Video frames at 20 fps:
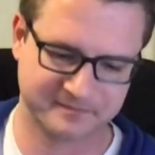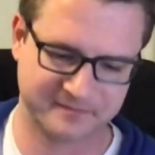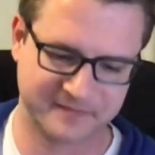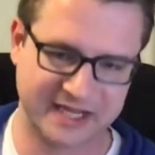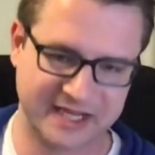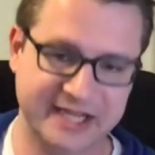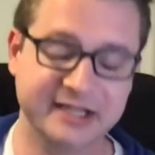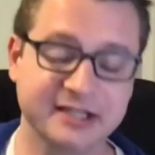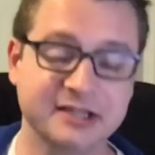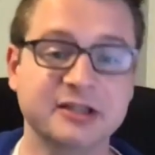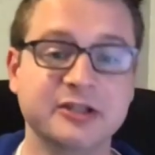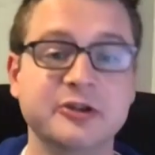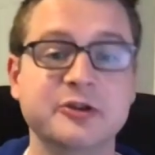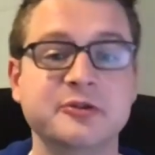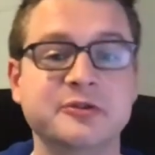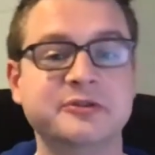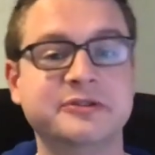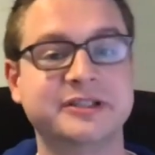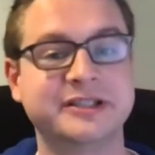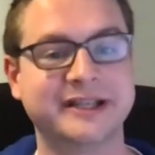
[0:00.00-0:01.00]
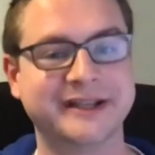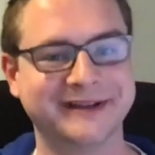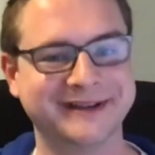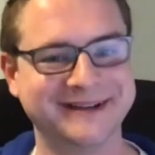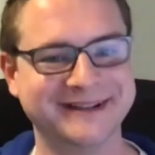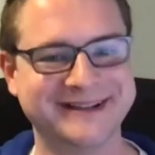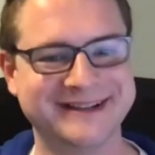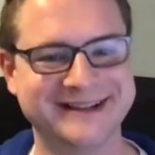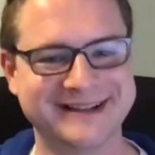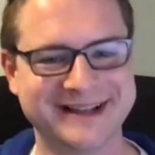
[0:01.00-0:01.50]

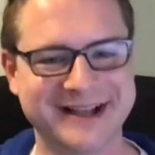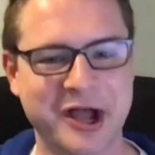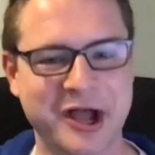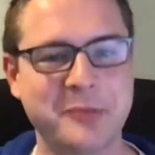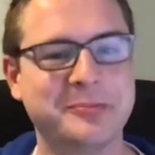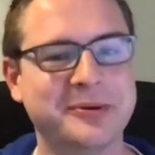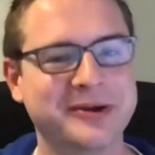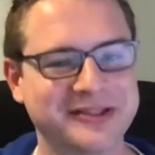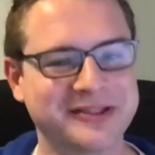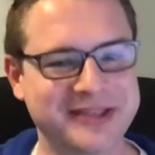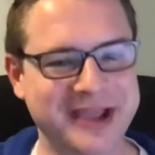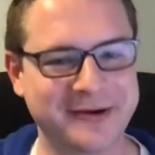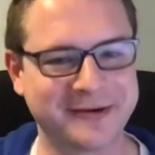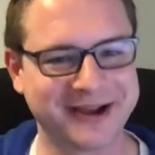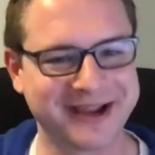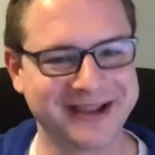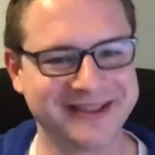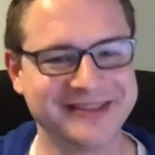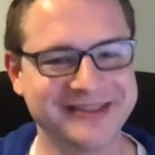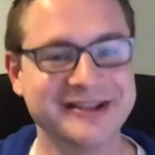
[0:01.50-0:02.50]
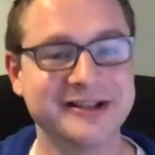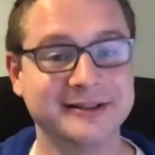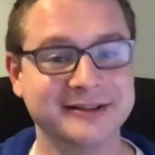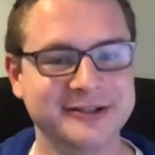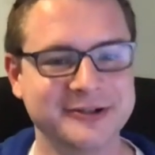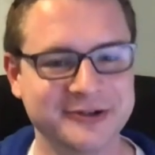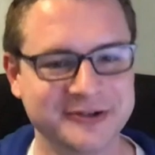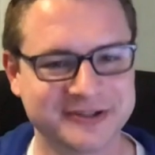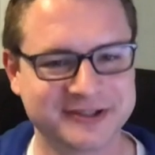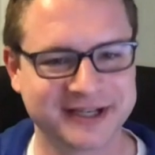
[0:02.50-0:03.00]
illusion, I'll put it that way, the
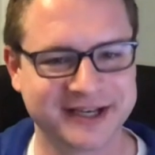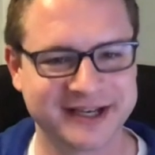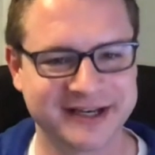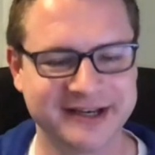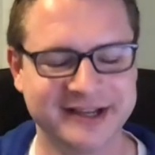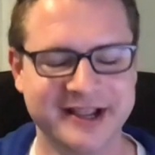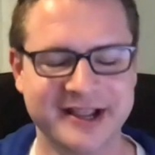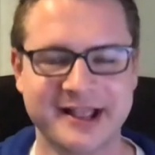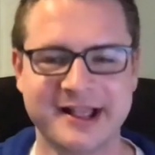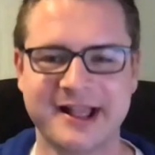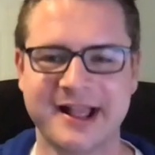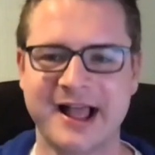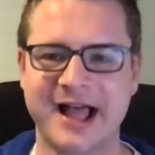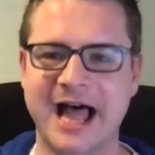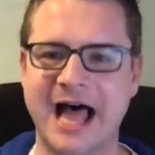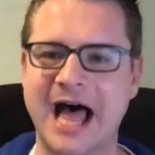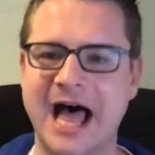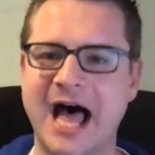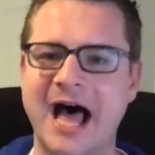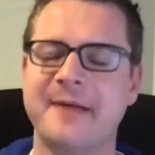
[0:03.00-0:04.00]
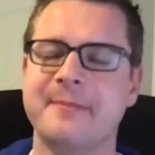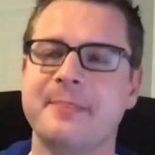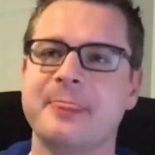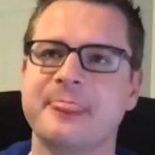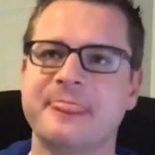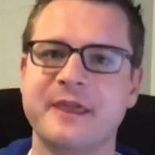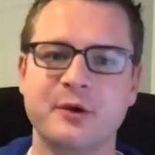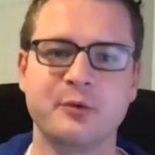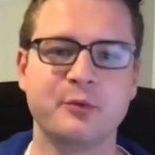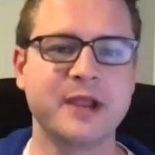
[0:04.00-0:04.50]
illusion
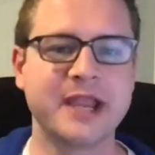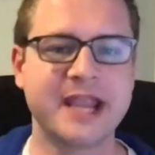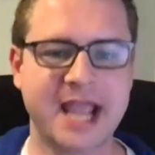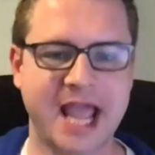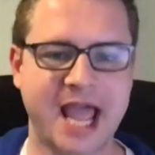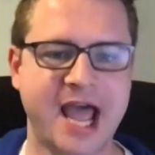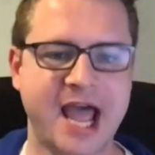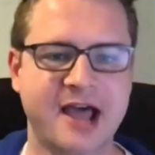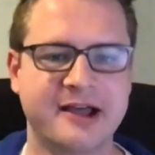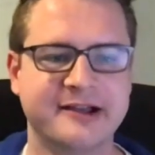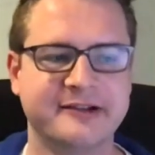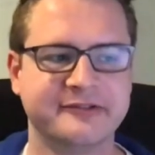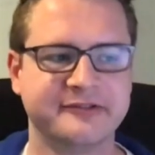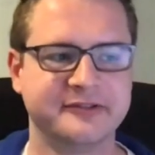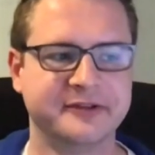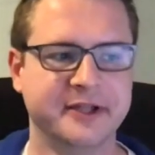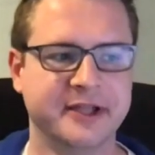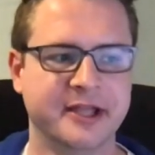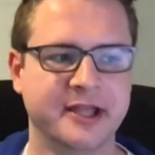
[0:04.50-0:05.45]
that we have